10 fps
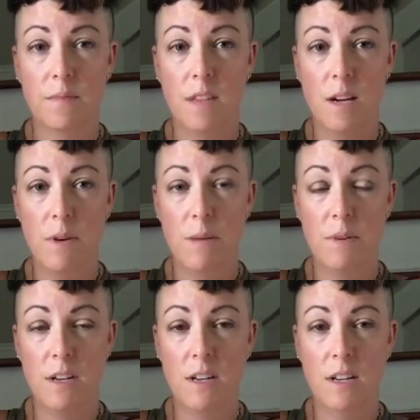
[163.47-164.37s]
they may
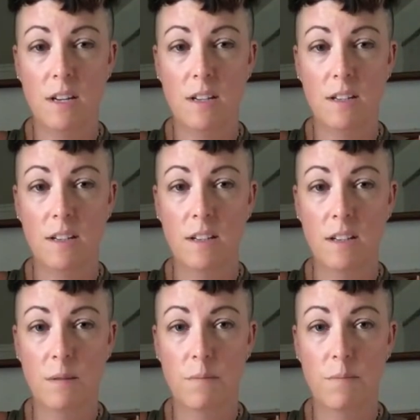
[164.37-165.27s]
be
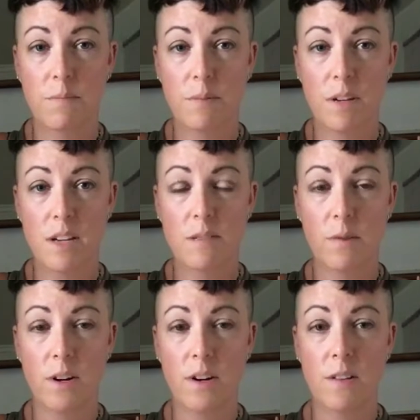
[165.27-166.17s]
in a place
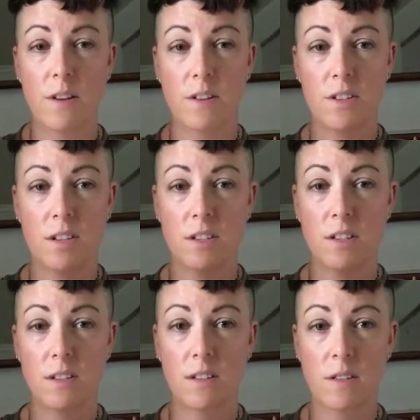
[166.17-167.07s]
where they're
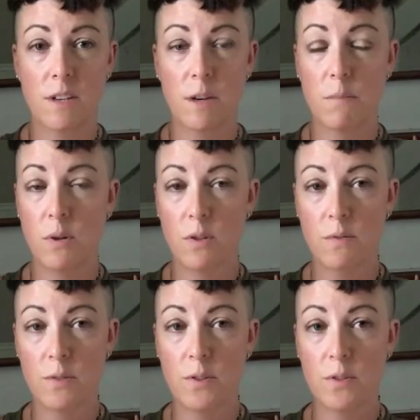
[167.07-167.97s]
just leaving a bowl of
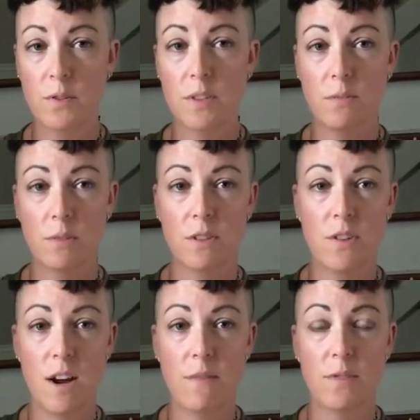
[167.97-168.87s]
food with
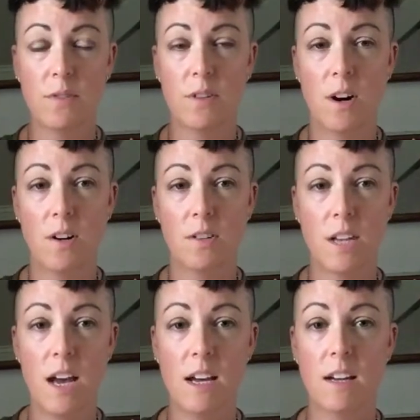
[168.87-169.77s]
dry food all
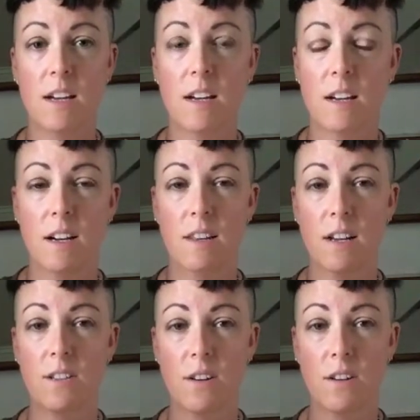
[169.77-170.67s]
day, and
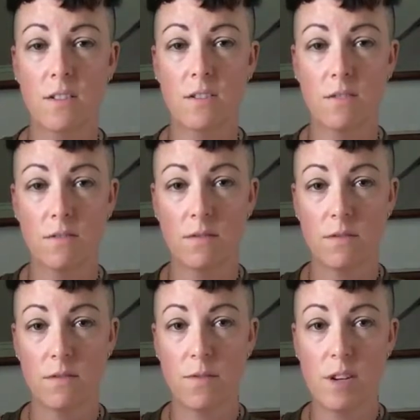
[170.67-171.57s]
that's called
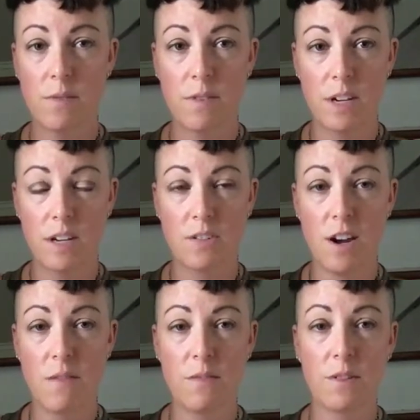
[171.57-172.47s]
free feeding
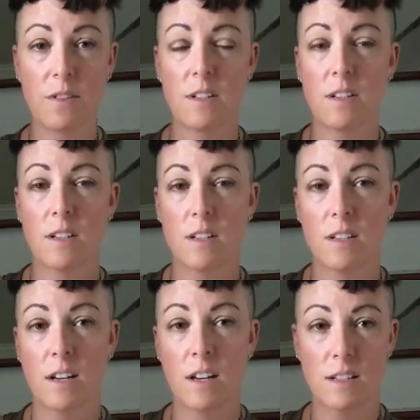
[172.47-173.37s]
dry food.
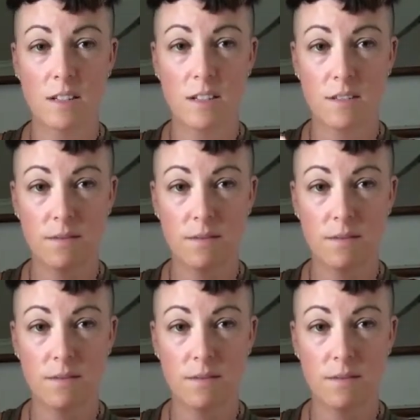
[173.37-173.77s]
And